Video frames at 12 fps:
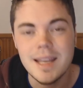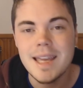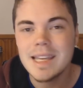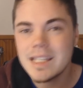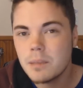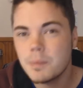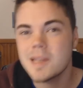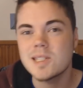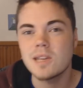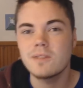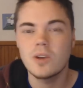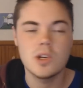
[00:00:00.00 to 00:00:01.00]
In the
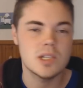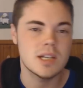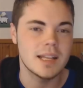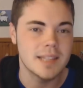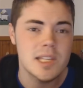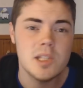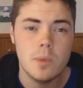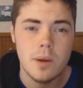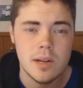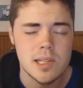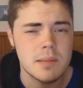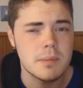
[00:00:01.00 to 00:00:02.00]
PC version, unless you're
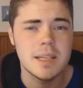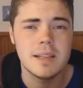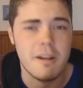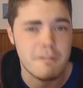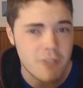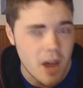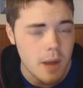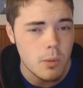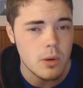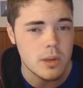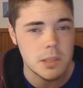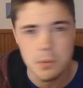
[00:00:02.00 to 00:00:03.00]
wearing something like
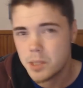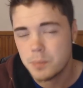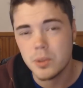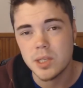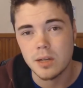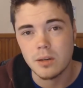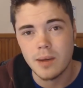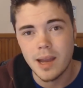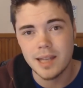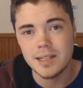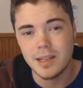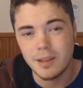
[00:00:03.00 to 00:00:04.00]
Firewalkers, which puts a
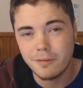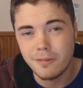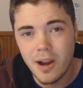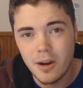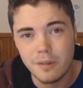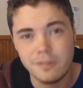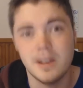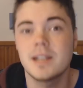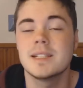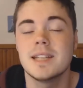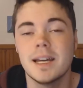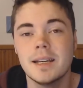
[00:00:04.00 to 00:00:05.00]
ground fire
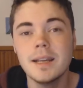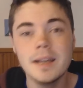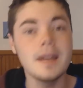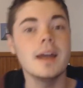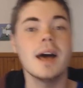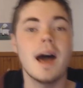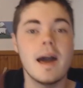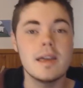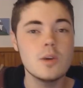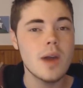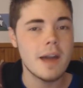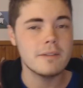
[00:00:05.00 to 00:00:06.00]
effect down,
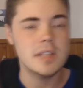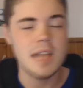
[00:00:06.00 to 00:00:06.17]
you have to